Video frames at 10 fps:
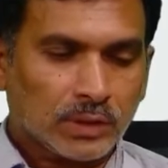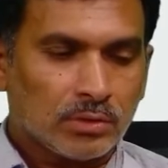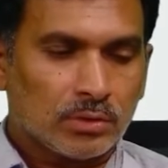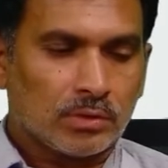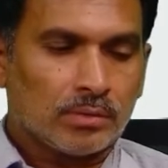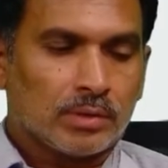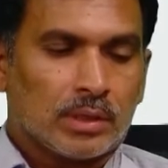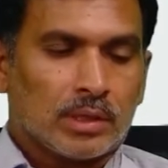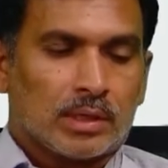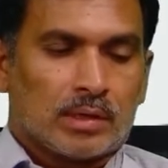So
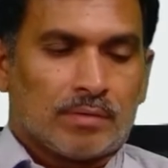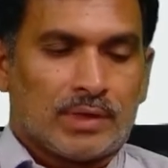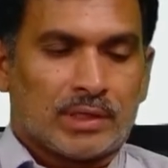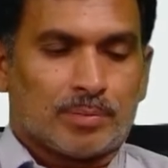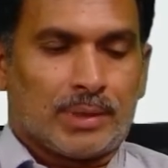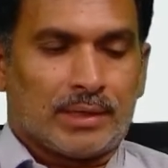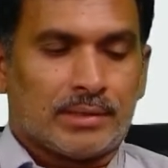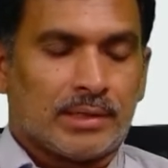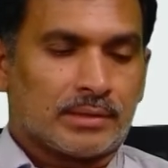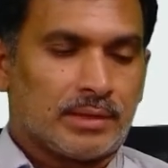we split
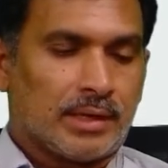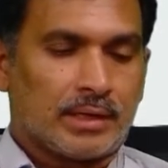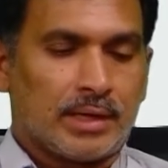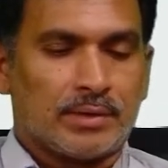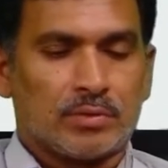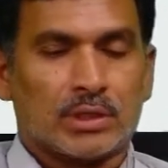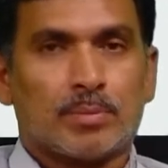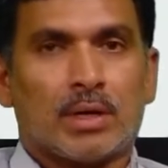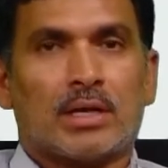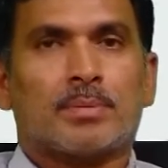this data into the
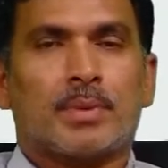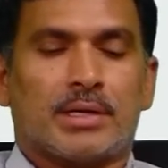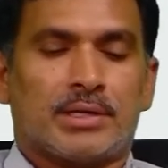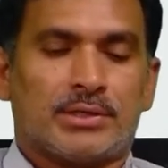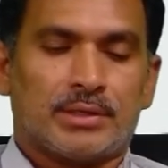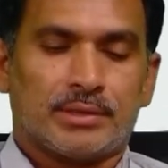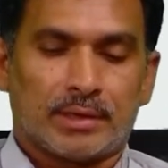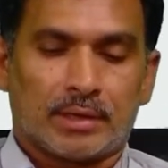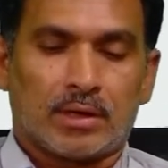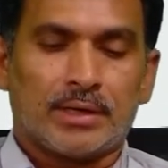smaller partitions
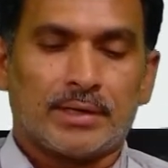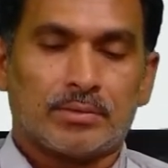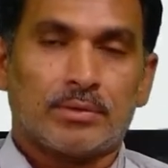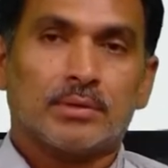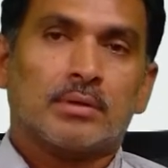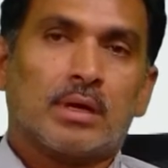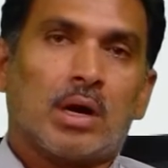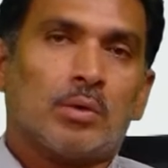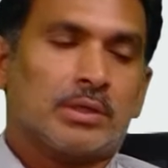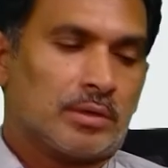according to the
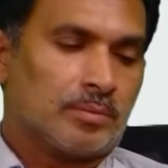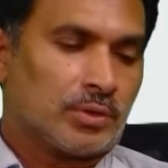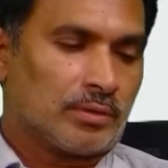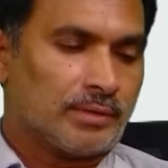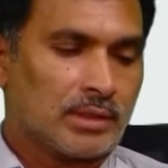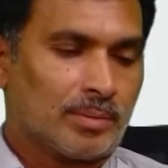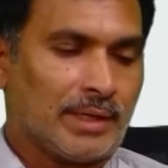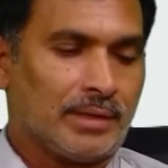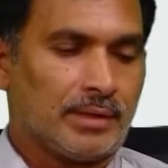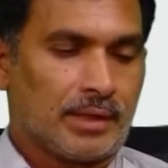outcomes of the
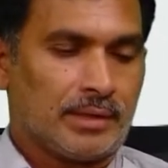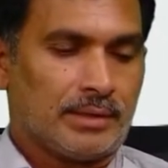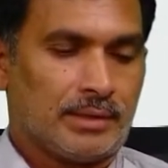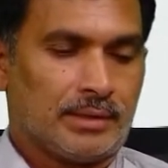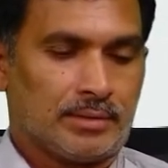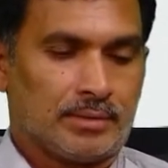splitting criteria.